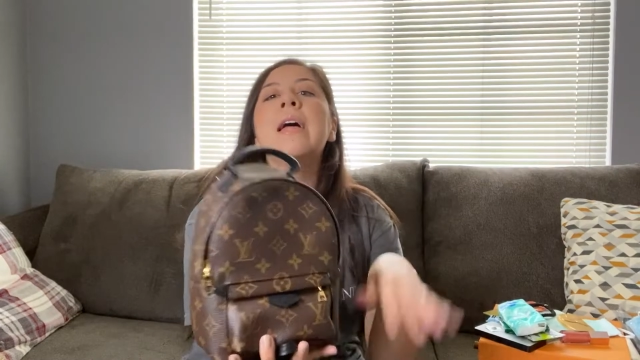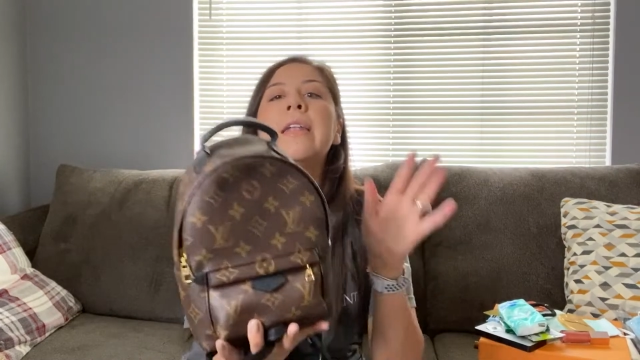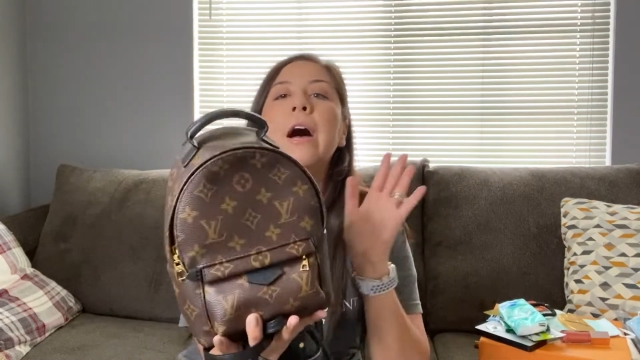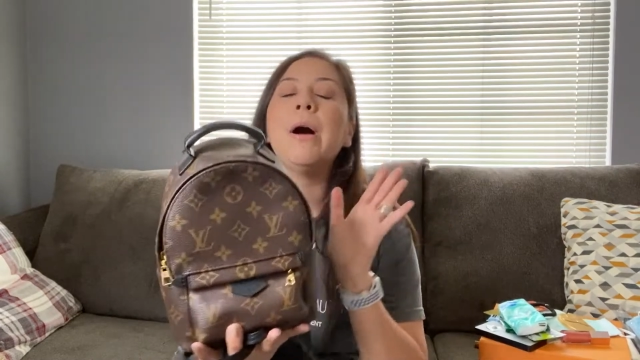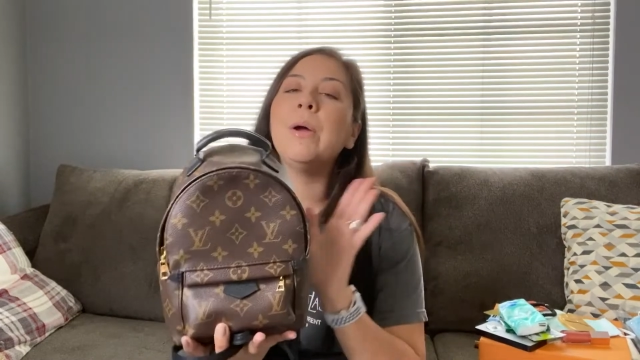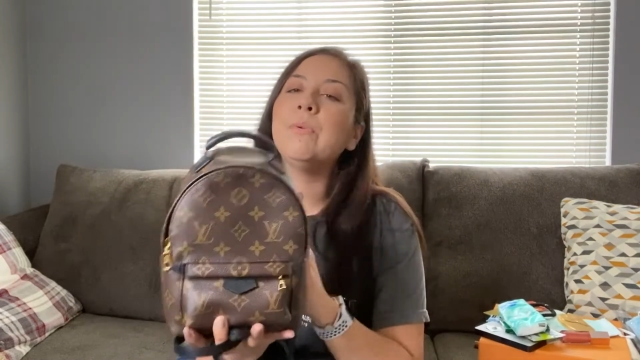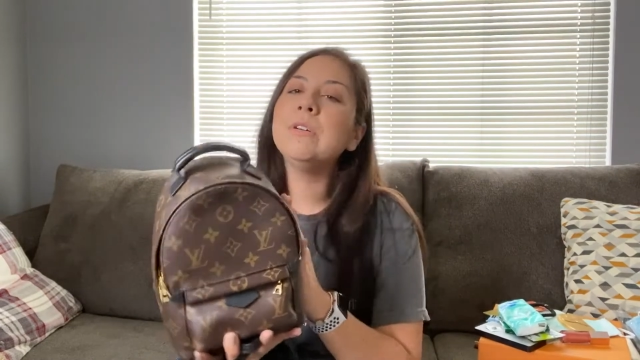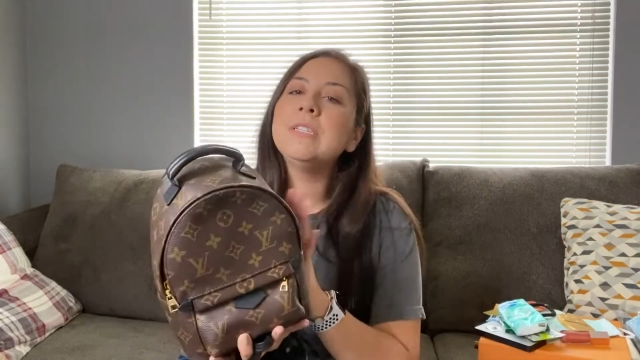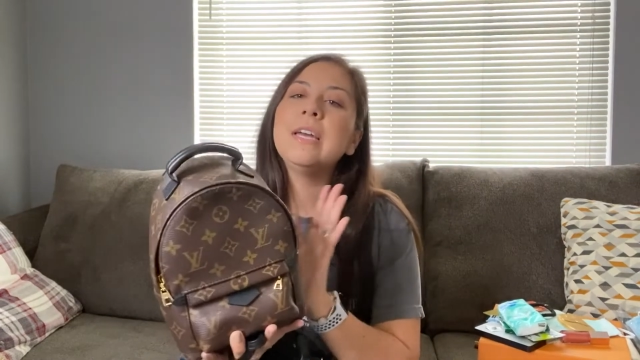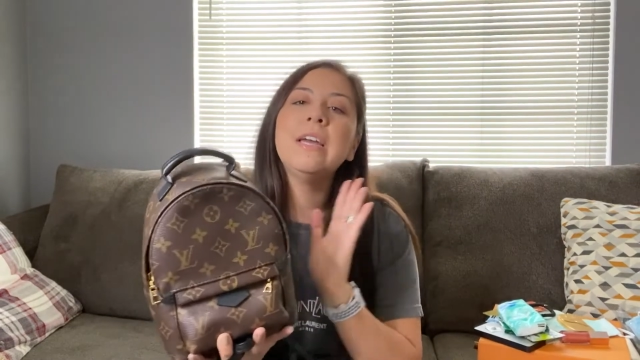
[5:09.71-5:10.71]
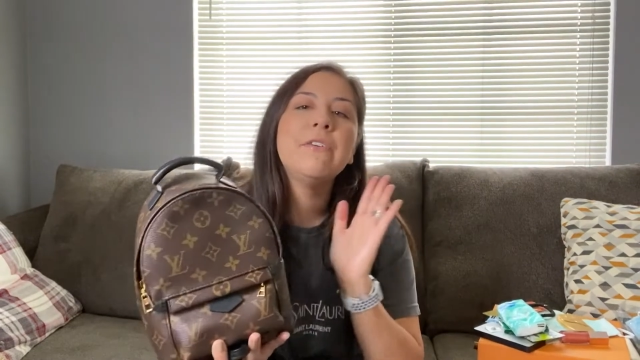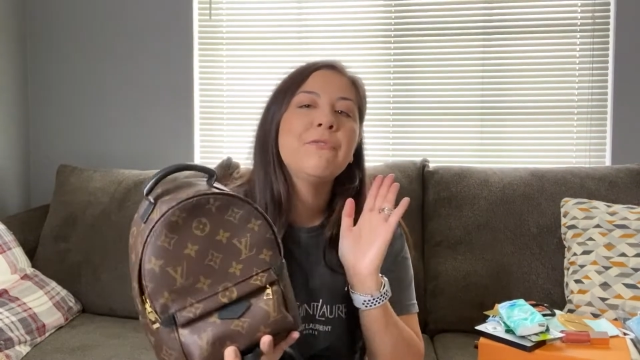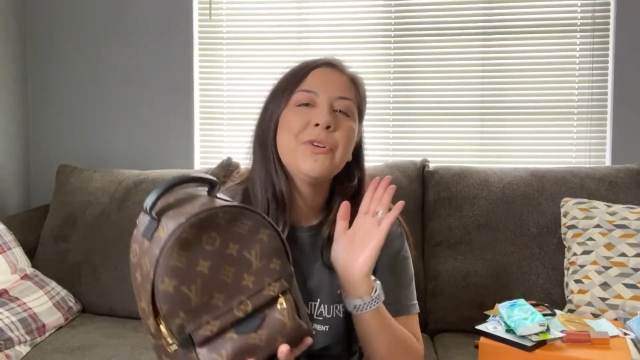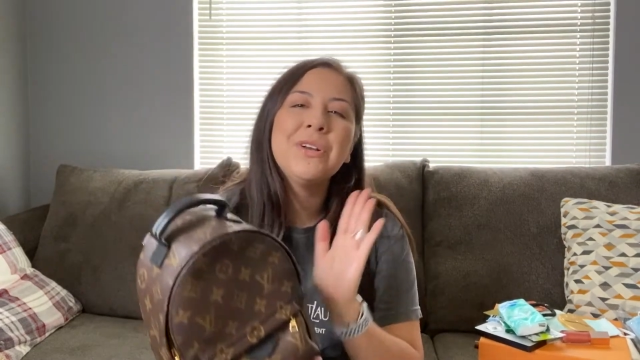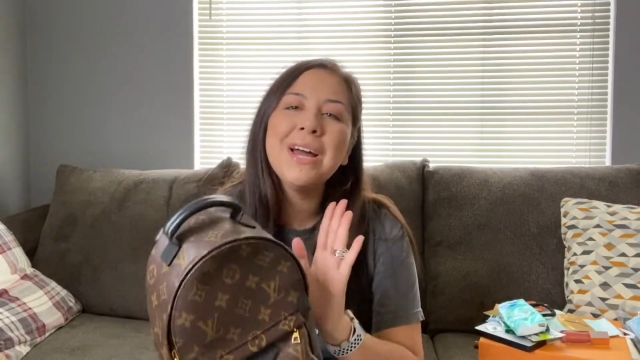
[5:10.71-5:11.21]
Now, I will say,
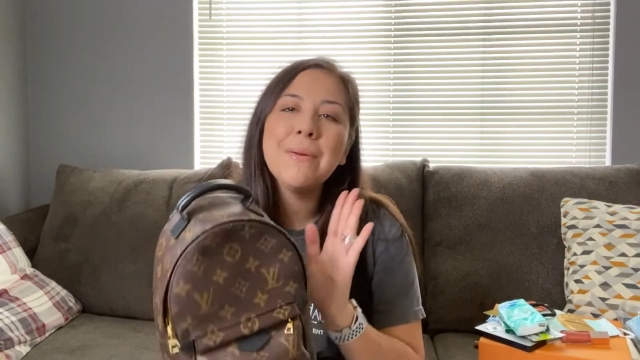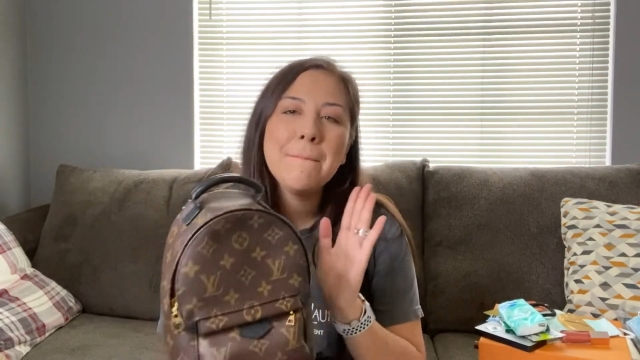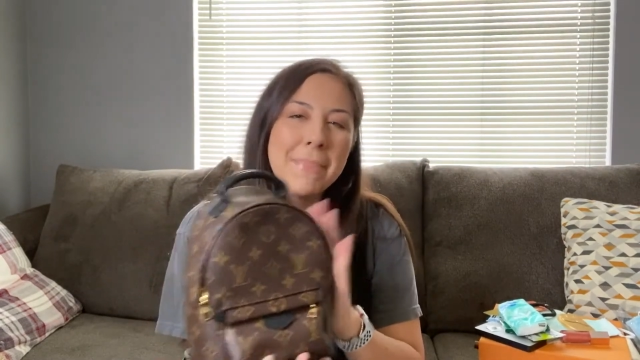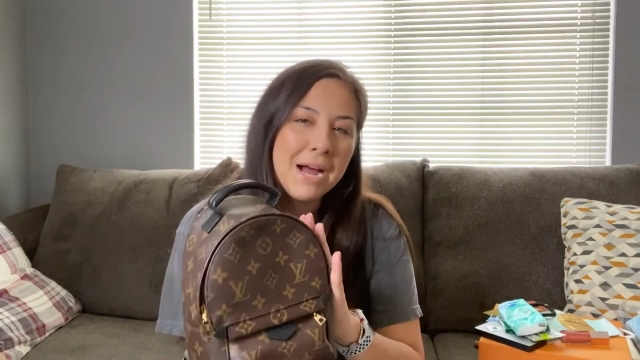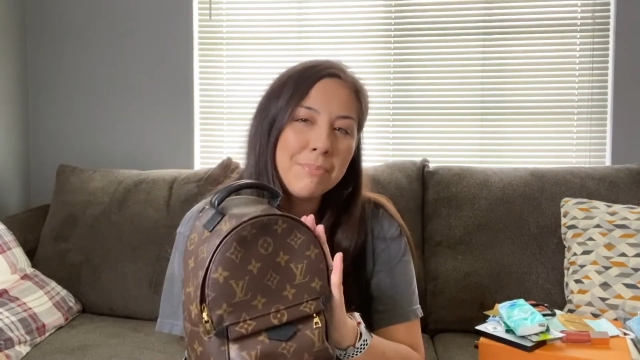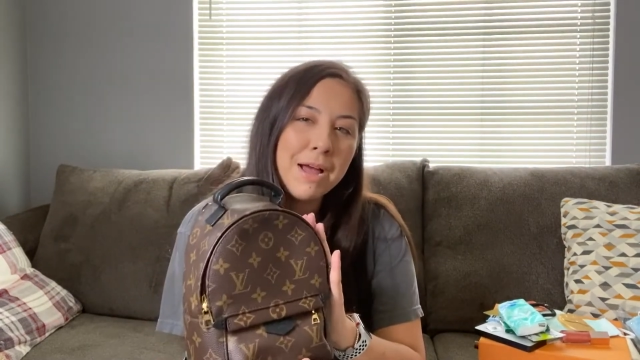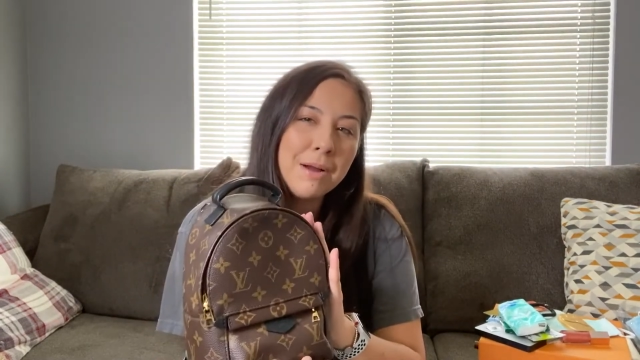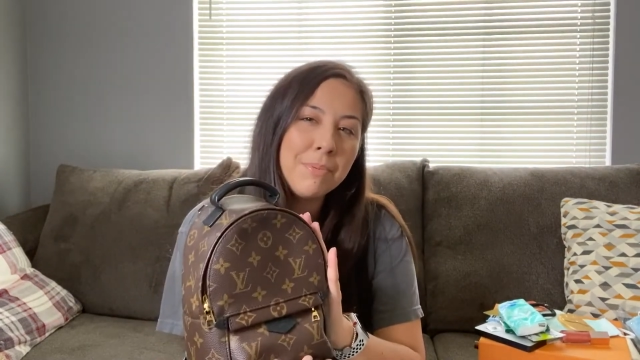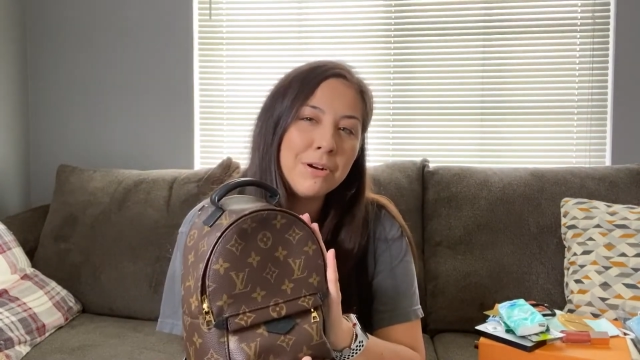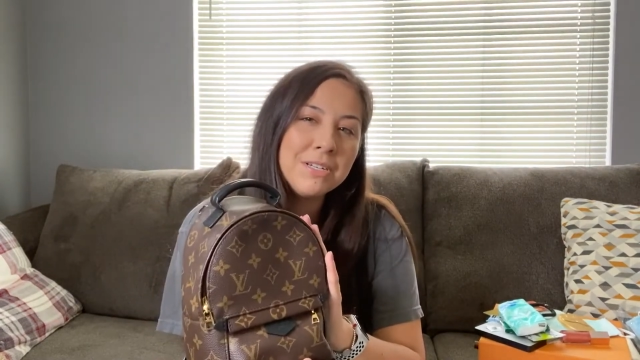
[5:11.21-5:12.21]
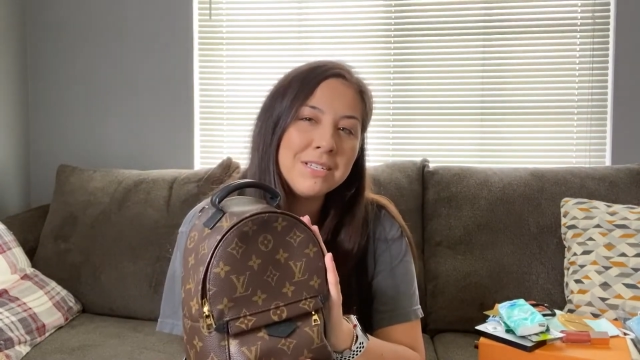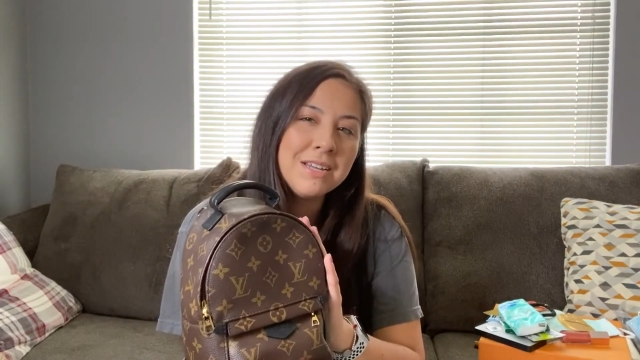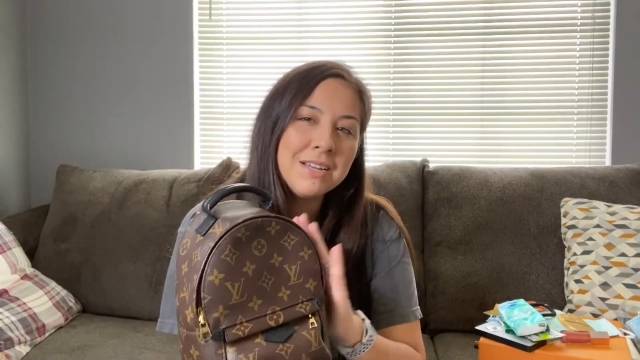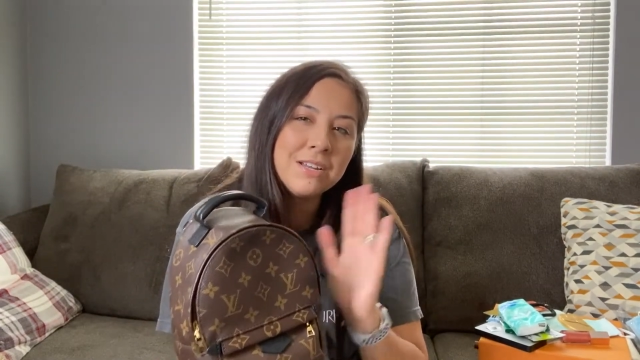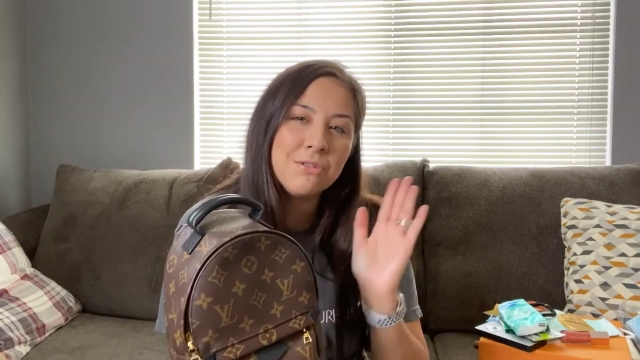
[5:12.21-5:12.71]
if you're not a backpack
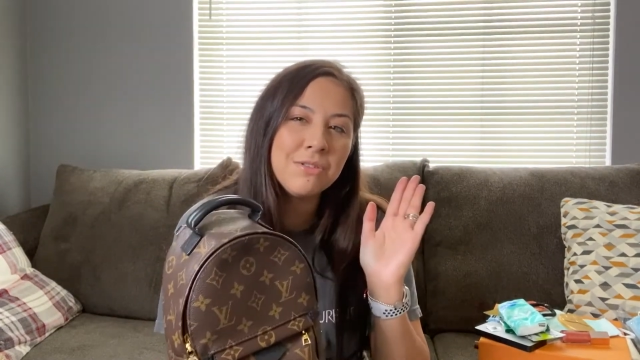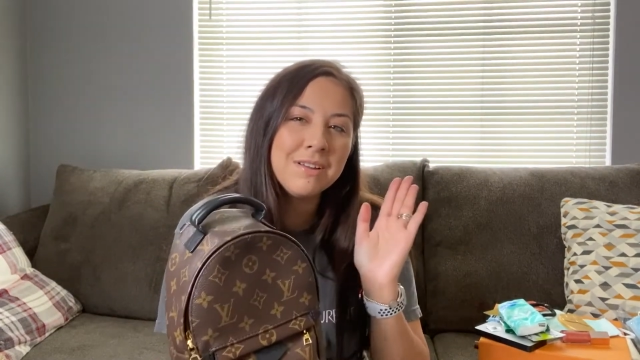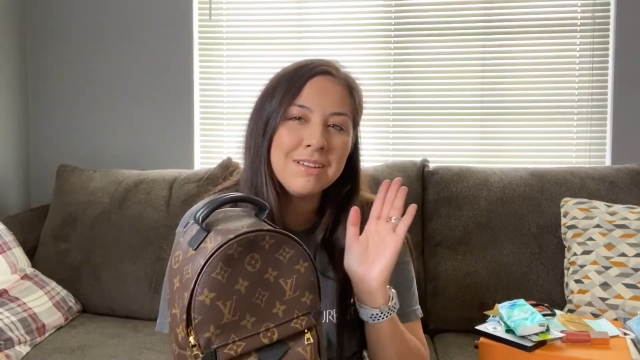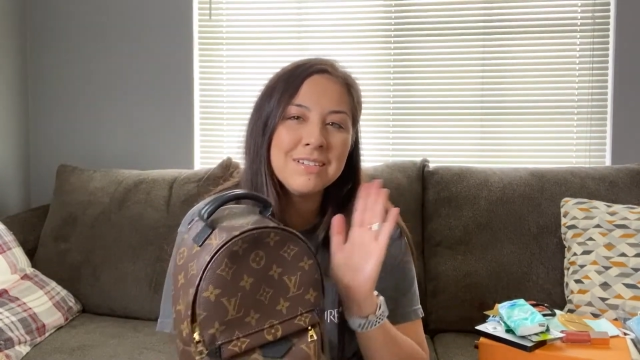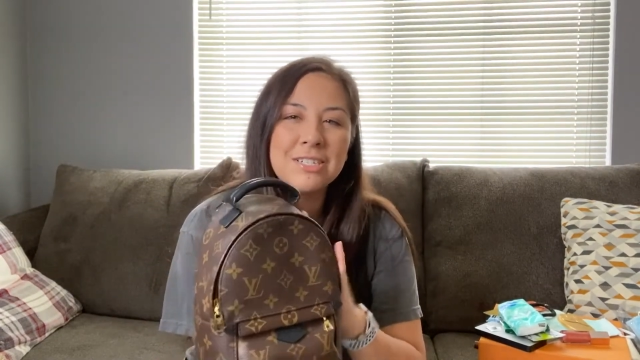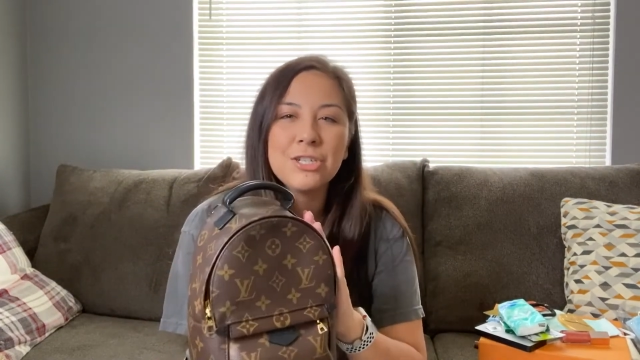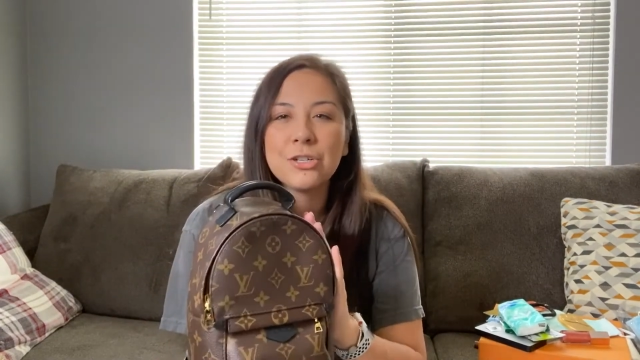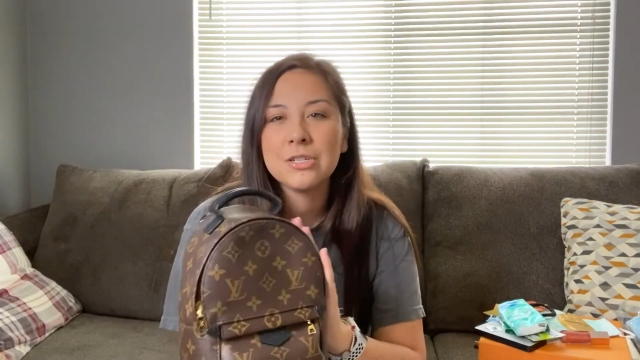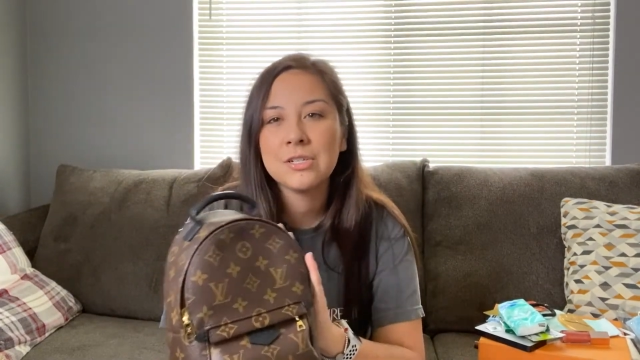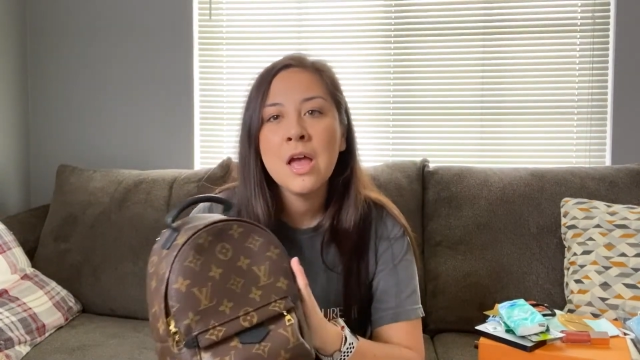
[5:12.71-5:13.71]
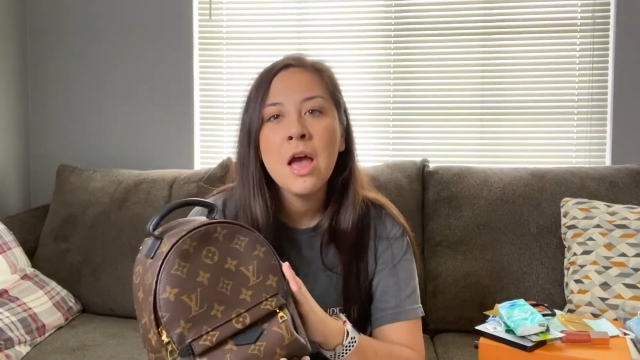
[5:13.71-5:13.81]
person and you think it's just